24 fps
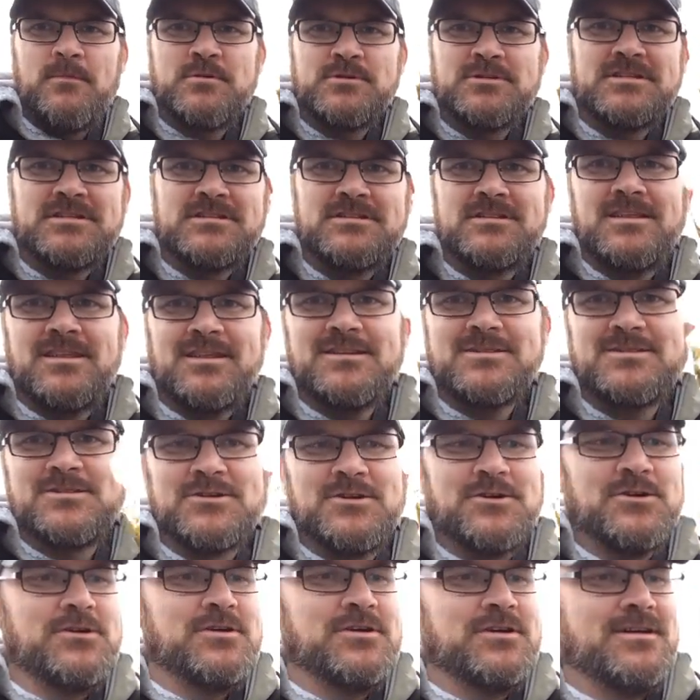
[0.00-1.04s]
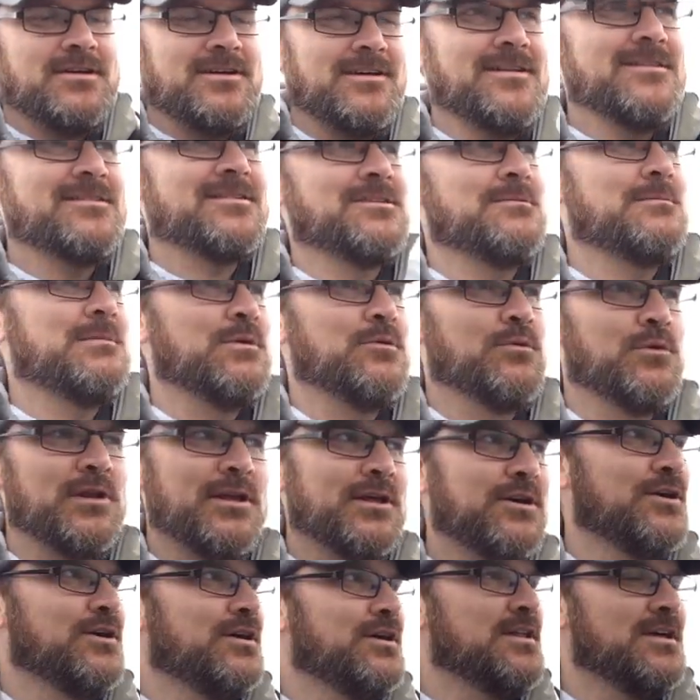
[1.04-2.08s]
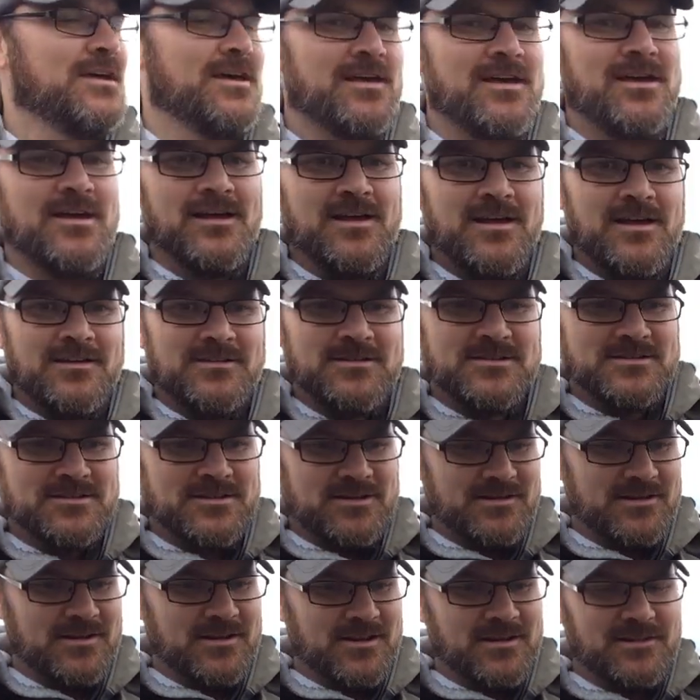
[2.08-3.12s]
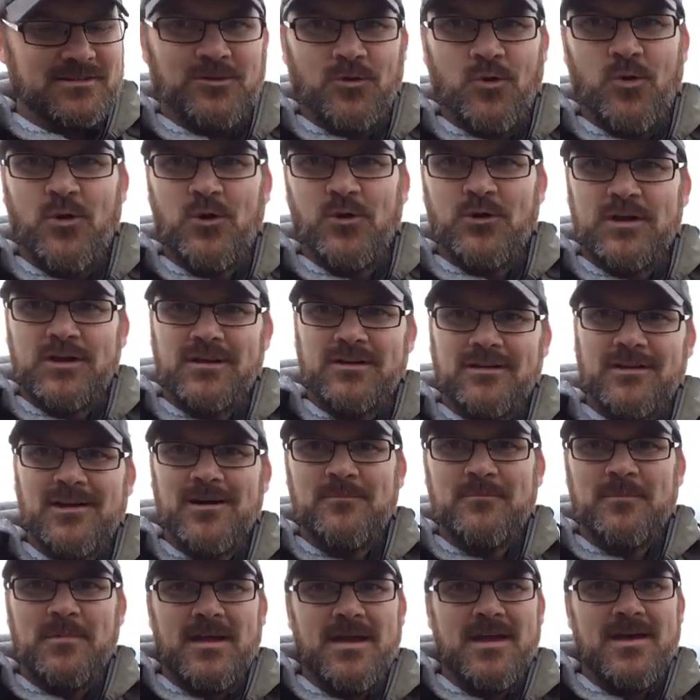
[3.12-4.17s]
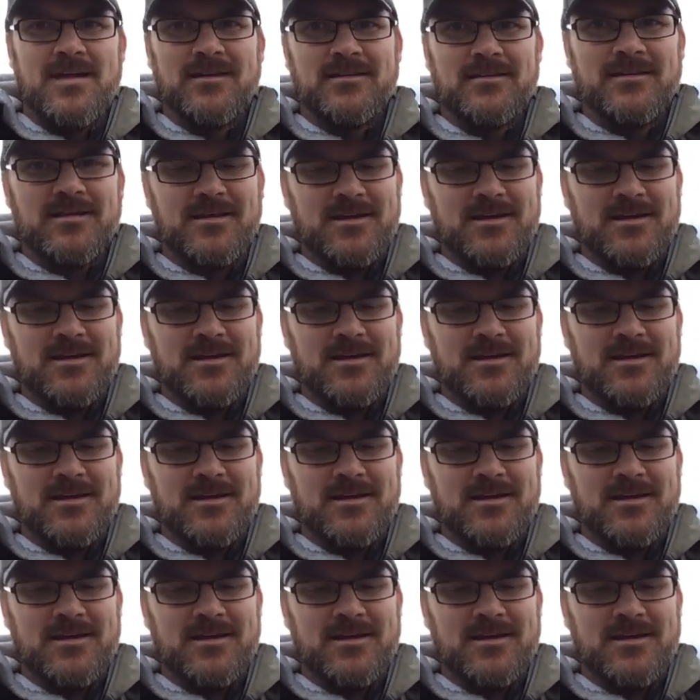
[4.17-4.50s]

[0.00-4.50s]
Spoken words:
seasoning, so that's gonna be really good. Just gonna get the oil heated up, and